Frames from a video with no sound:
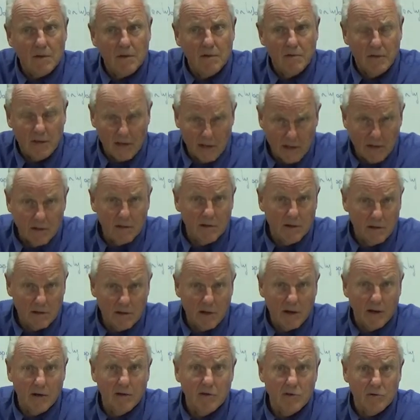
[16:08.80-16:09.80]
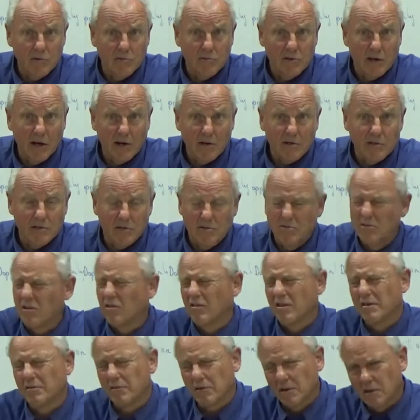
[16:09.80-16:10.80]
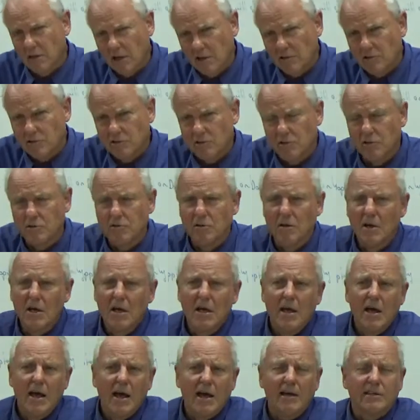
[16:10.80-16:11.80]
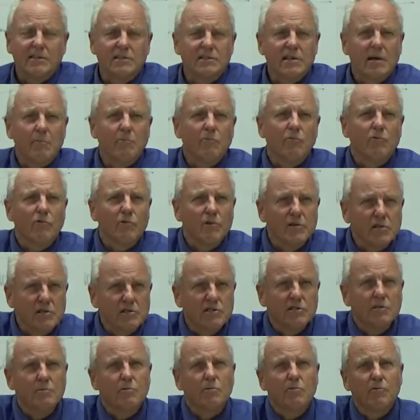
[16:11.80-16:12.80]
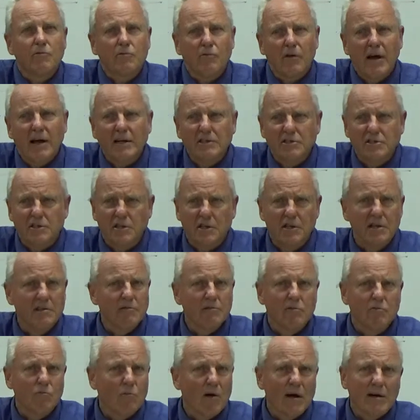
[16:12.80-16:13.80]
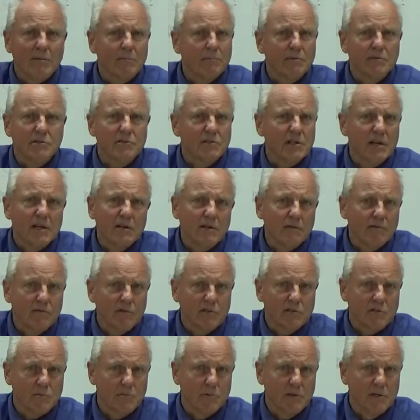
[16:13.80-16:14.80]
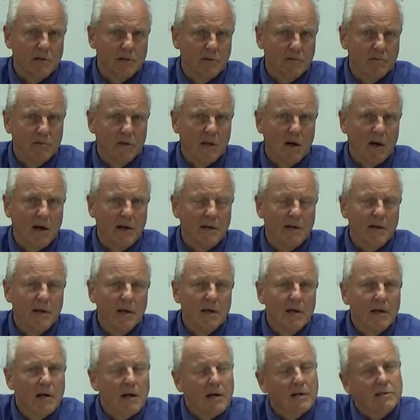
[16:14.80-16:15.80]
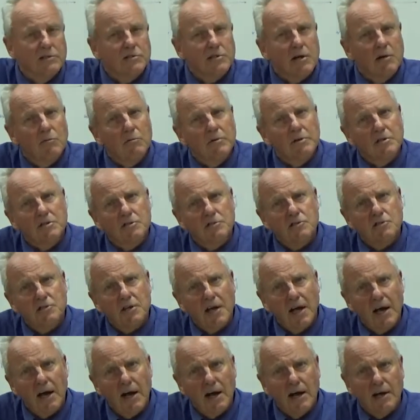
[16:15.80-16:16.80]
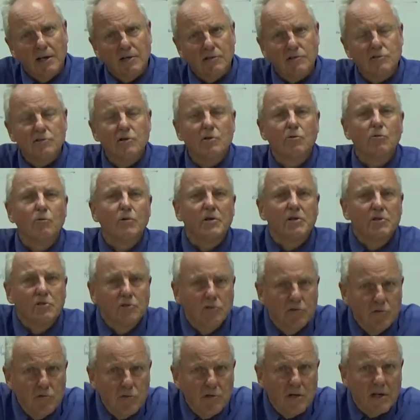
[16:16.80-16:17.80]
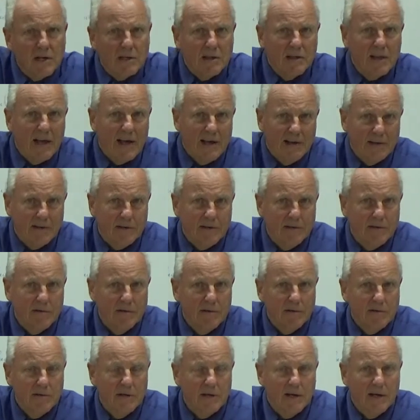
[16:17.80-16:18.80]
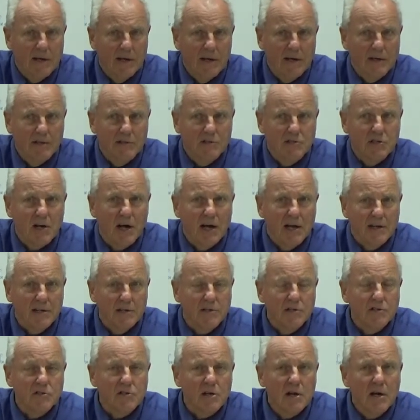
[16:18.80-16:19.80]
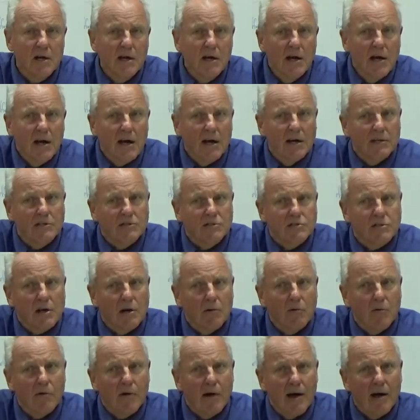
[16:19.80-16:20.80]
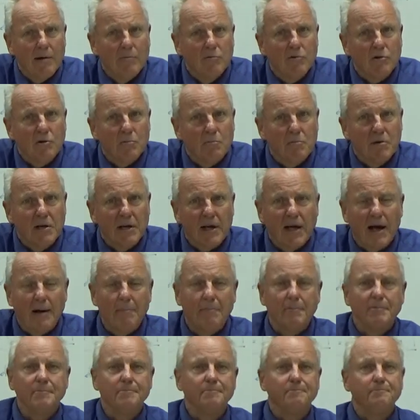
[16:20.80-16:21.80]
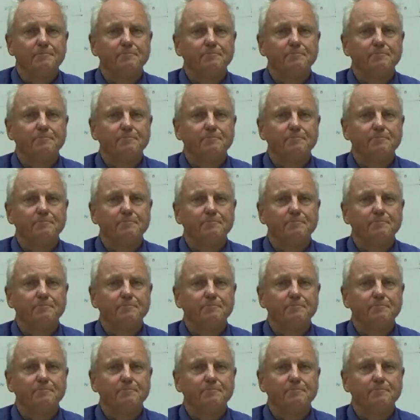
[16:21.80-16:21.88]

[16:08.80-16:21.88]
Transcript: then you would notice, or not even close to, at some reasonable fraction, even 1% of the speed of light. And so with stars, we do get that change, and so we're able to pick up